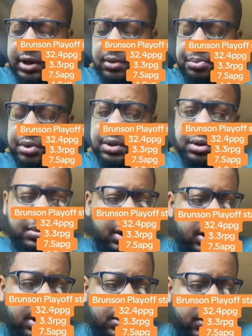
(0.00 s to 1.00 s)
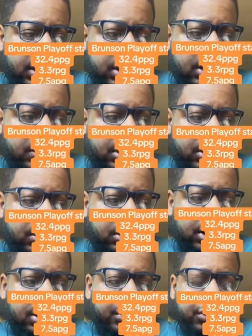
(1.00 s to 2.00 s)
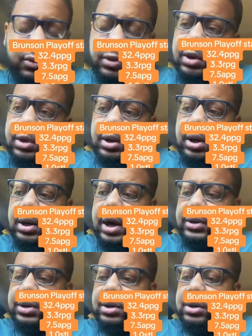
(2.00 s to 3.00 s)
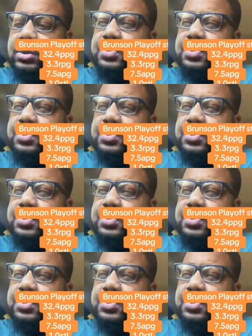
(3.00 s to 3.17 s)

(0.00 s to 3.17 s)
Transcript: Brunson, man, he was incredible. And then I think in his